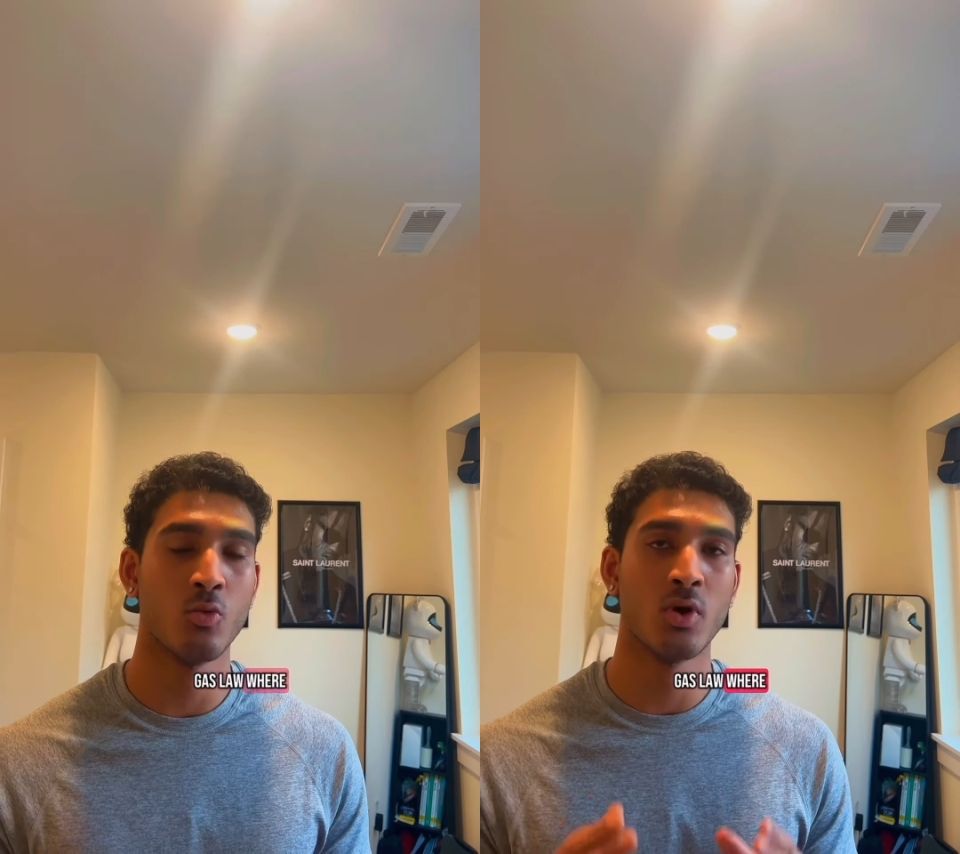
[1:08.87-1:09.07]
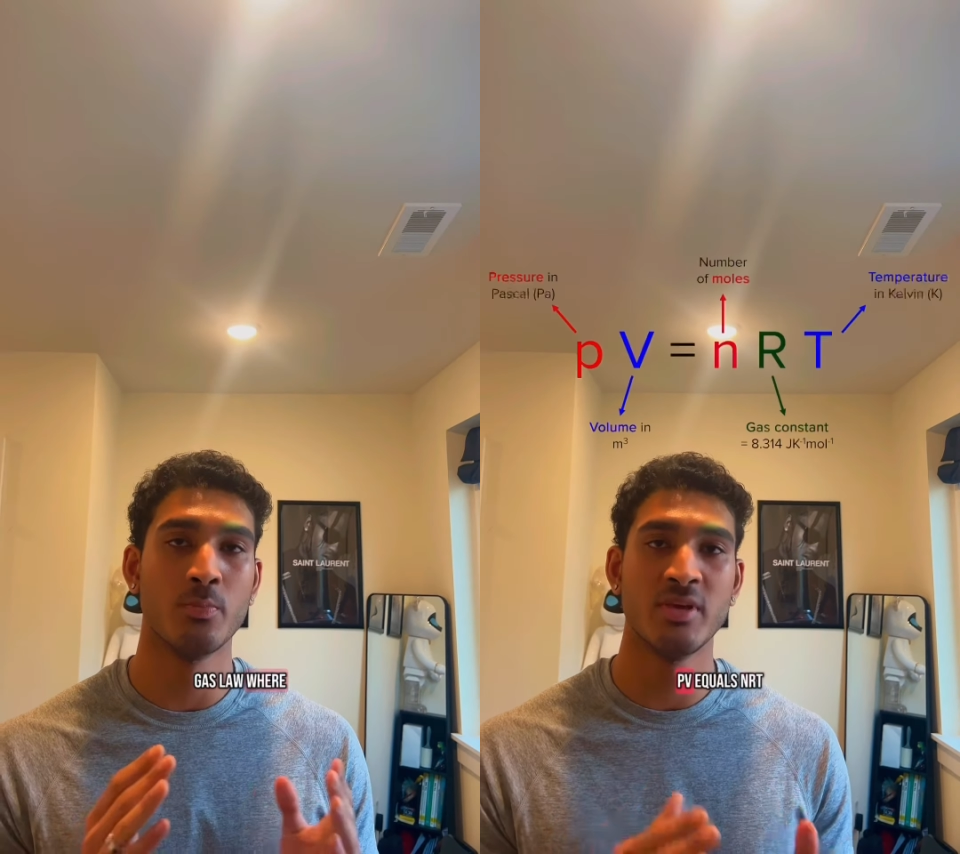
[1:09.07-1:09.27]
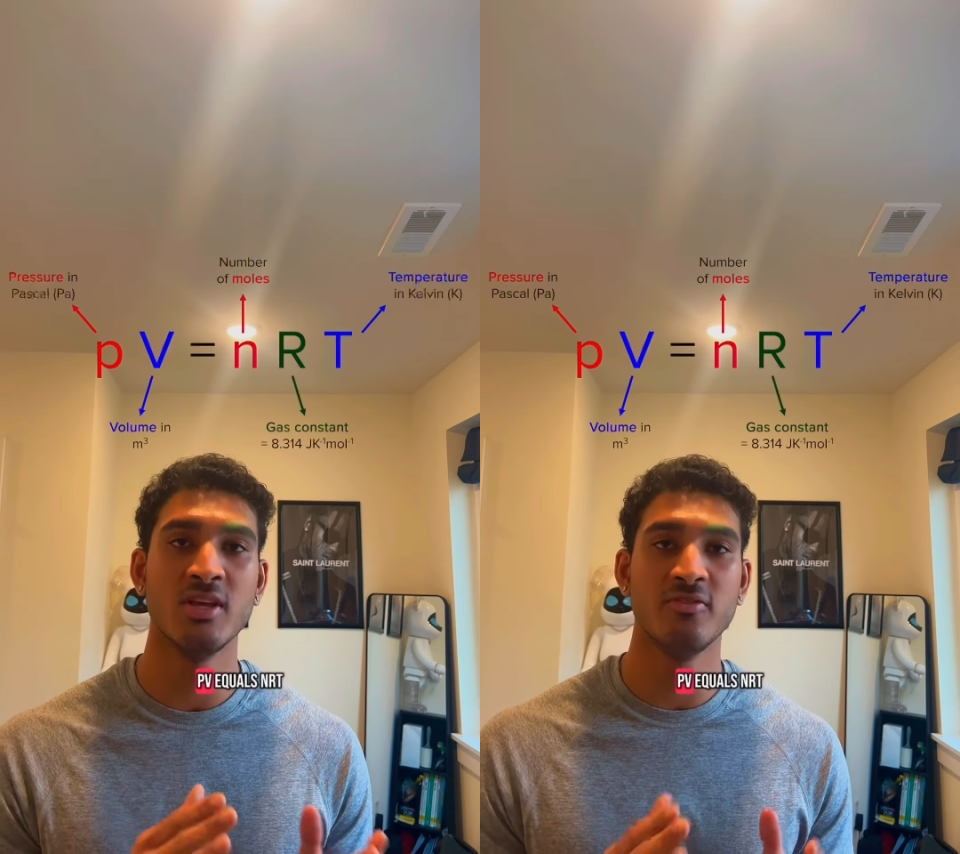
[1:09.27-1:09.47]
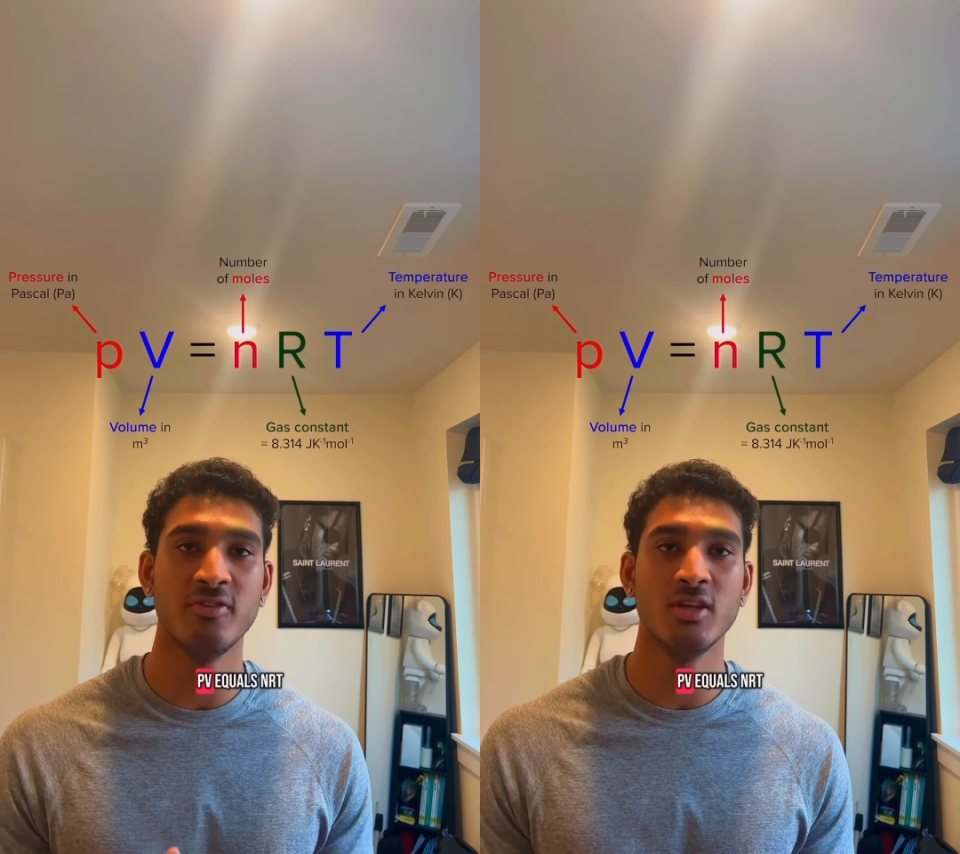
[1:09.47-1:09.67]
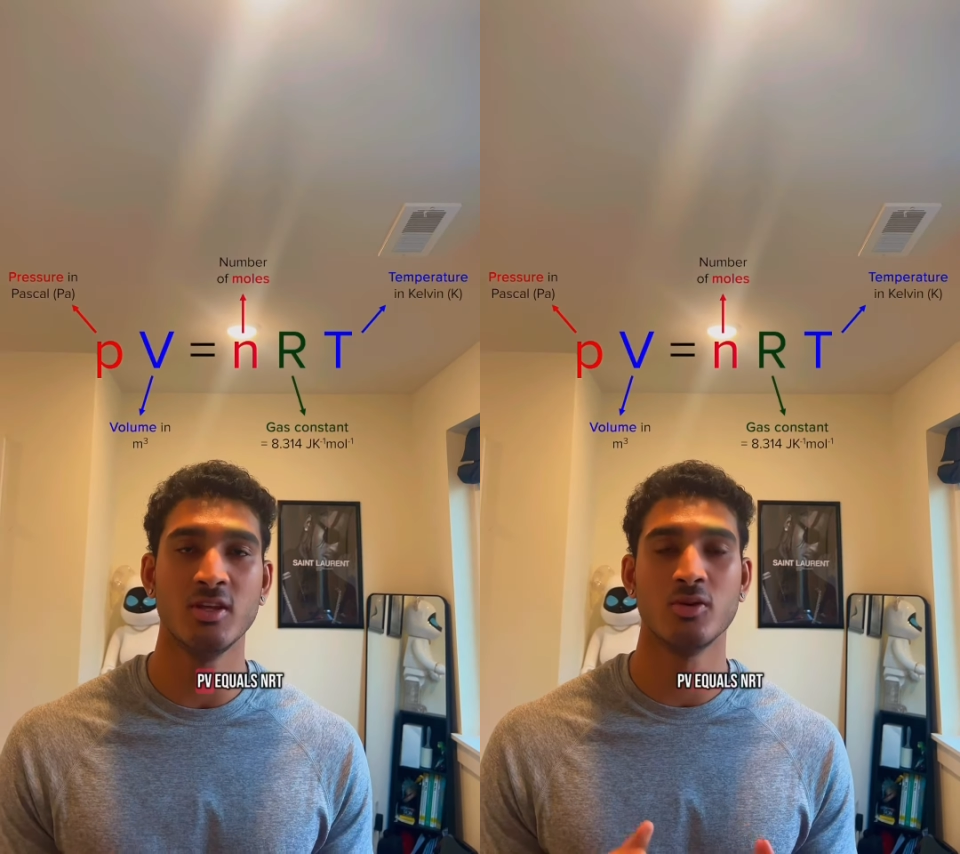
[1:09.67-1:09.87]
where PV
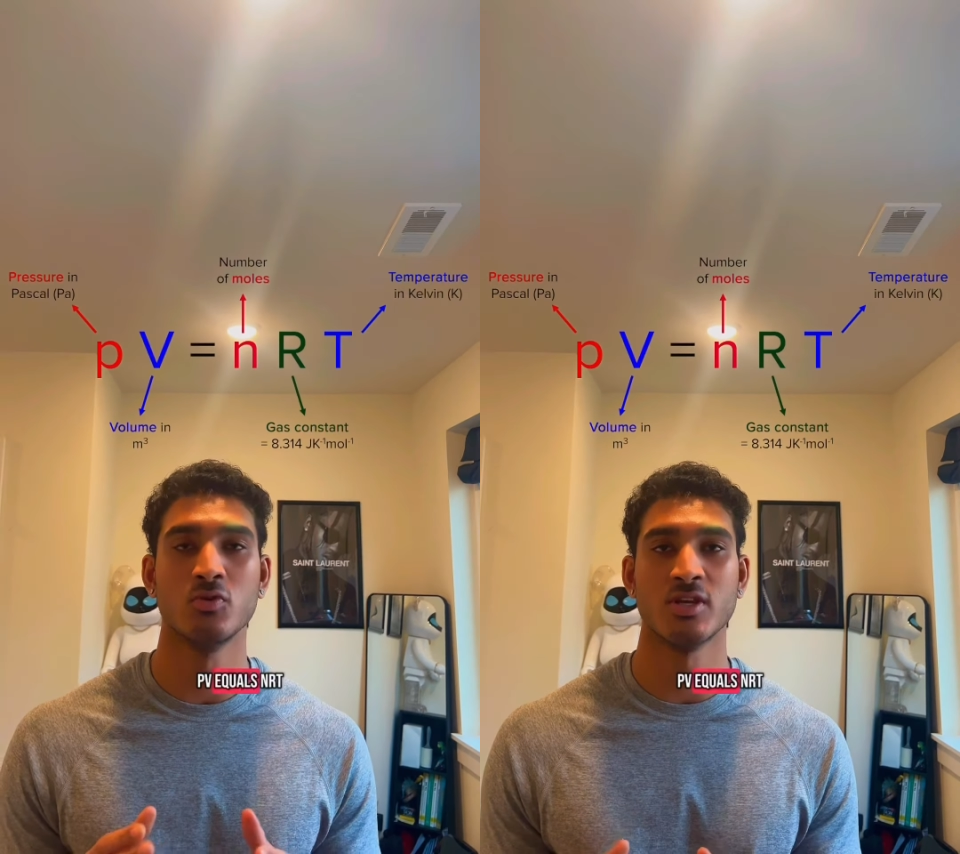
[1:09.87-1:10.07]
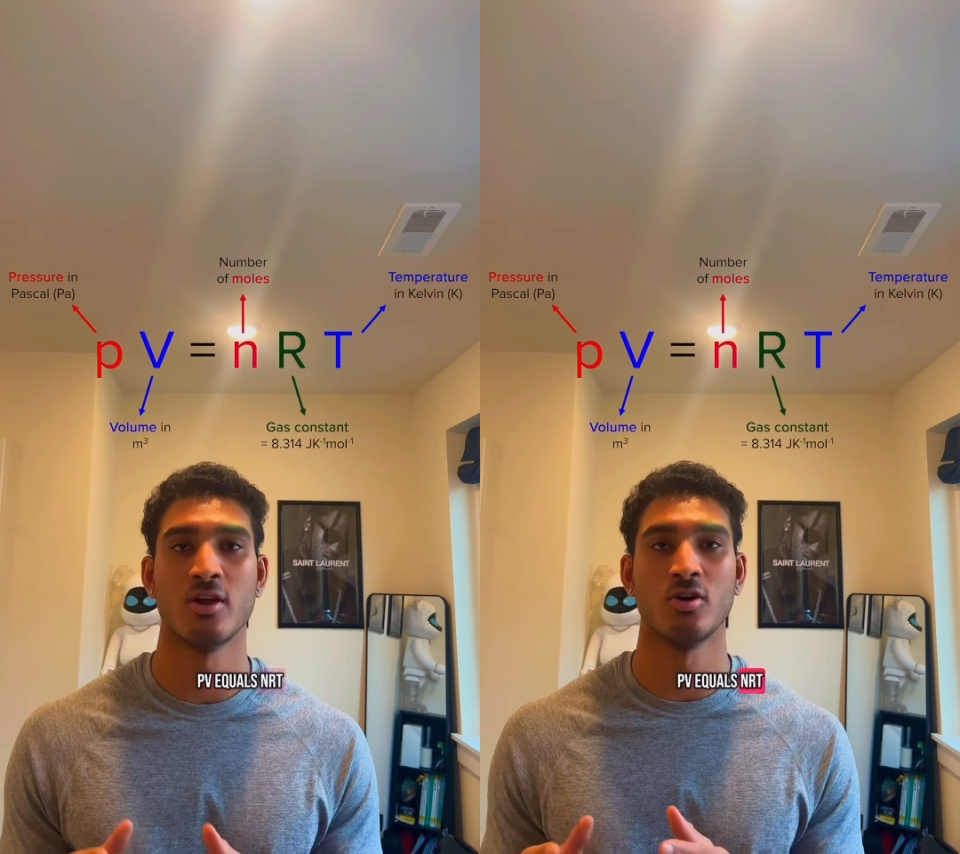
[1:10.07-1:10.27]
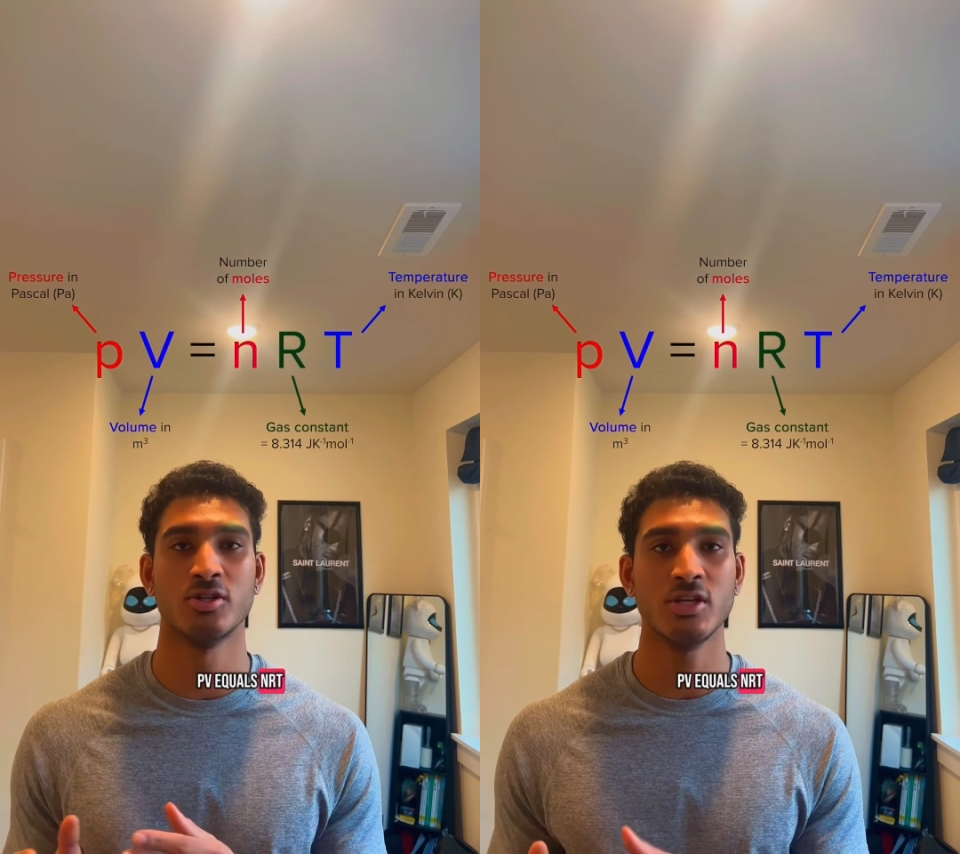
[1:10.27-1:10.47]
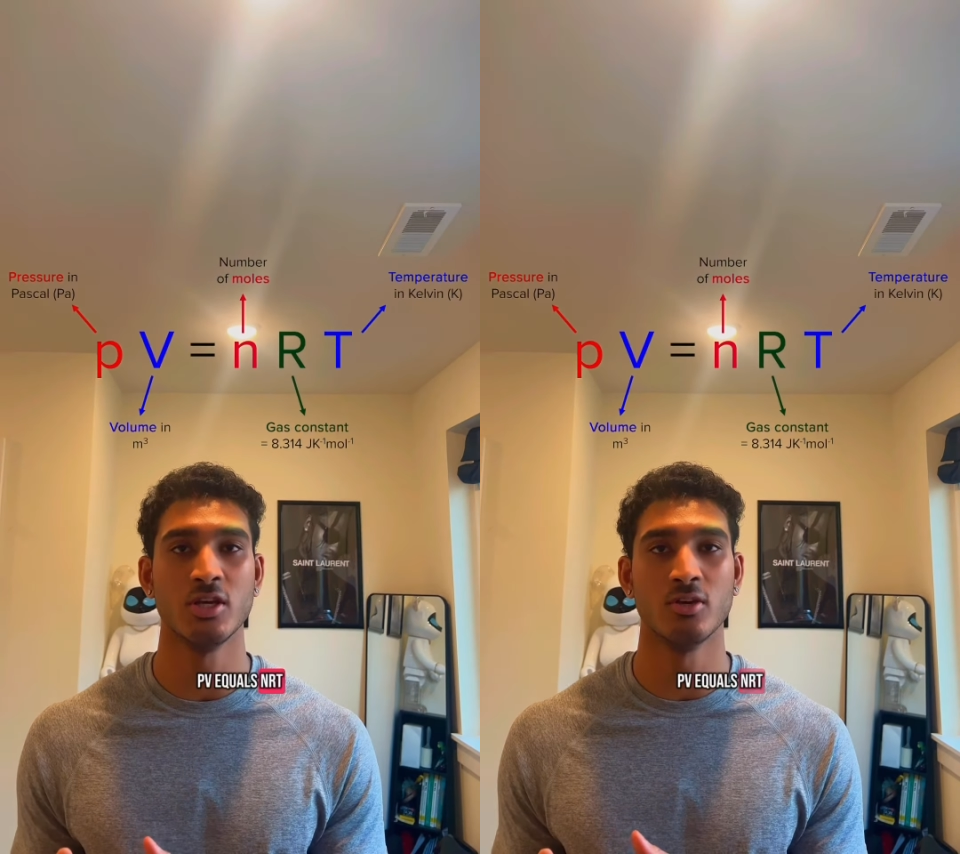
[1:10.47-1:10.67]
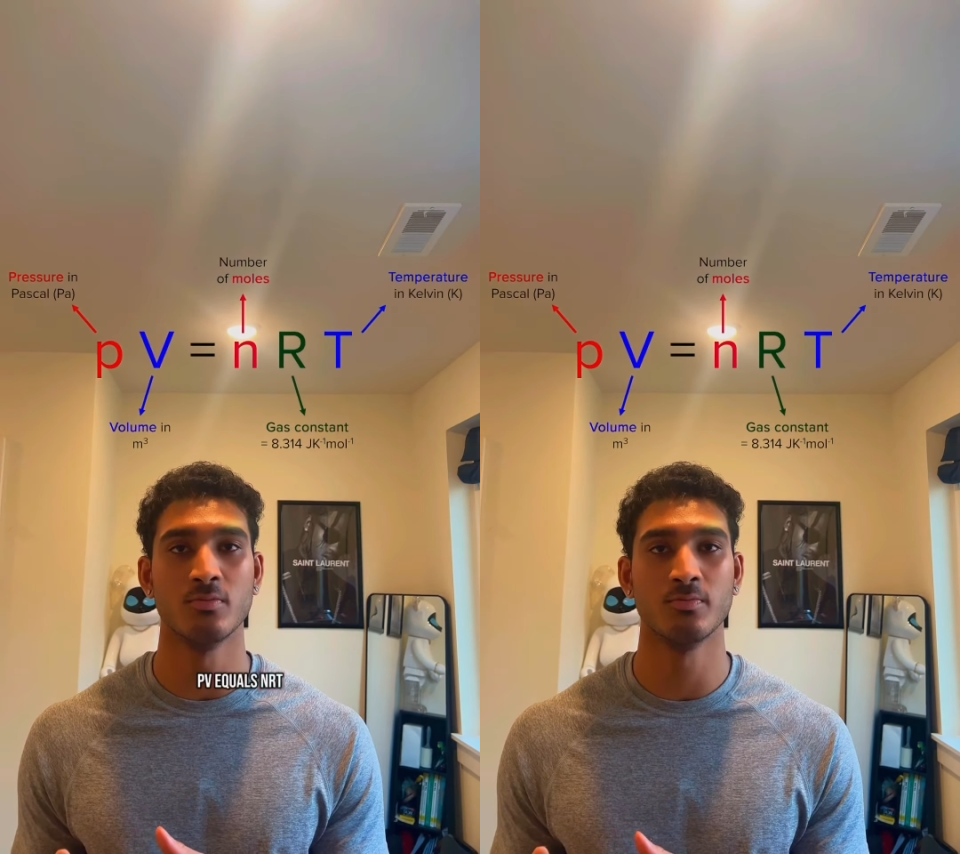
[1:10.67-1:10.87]
equals nRT.